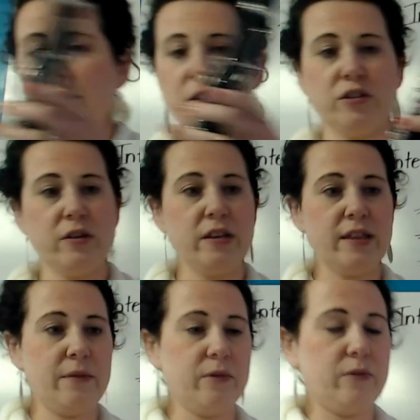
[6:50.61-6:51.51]
show you
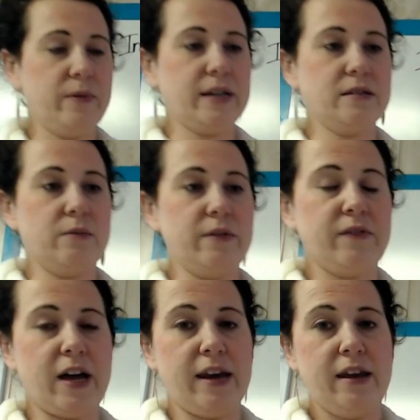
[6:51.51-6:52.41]
that real quick. So we've
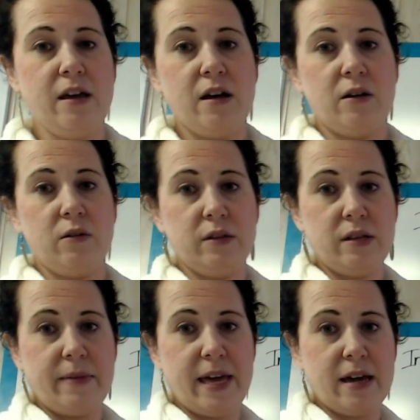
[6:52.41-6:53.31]
got hole in the
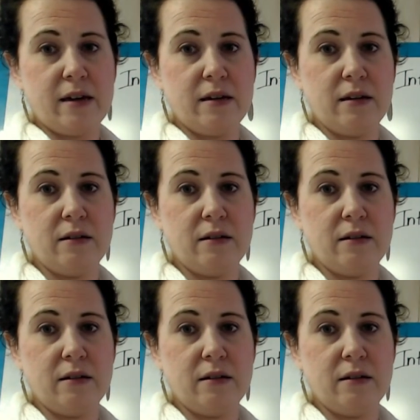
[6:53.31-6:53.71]
back,